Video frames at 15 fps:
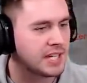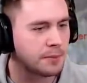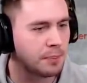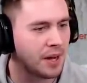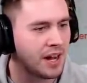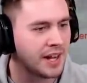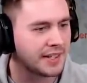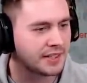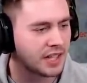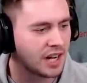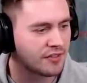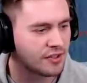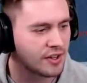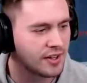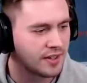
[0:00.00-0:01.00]
behind
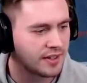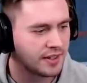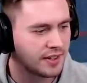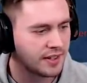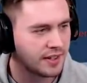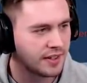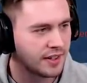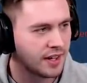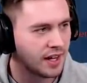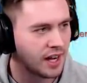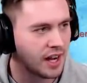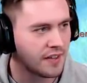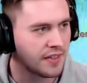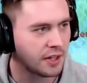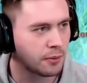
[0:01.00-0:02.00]
cover,
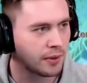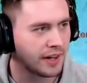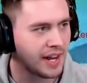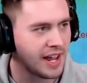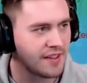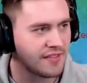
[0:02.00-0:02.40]
I think we're going to have